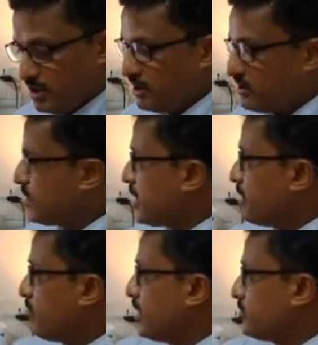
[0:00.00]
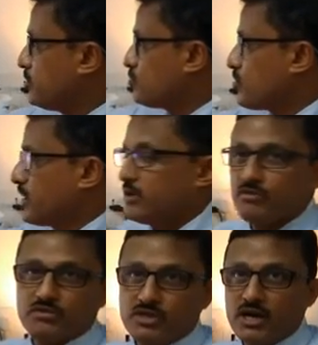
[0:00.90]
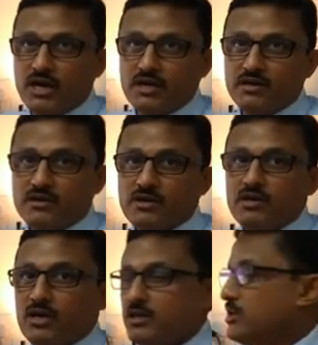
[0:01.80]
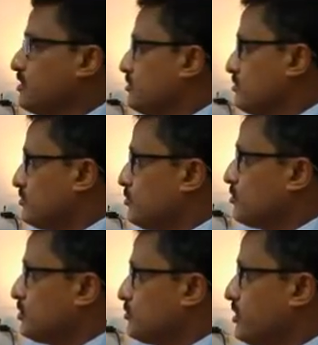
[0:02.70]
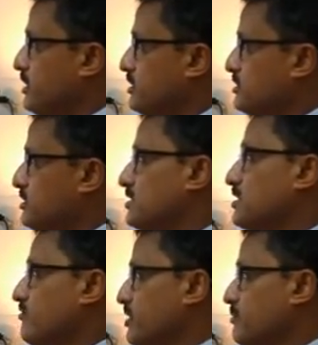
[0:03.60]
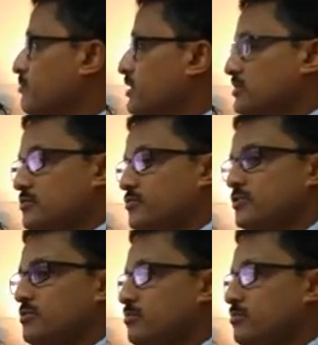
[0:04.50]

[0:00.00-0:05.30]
and then I make the drawing of the eye, and then it's very easy and very impressive for the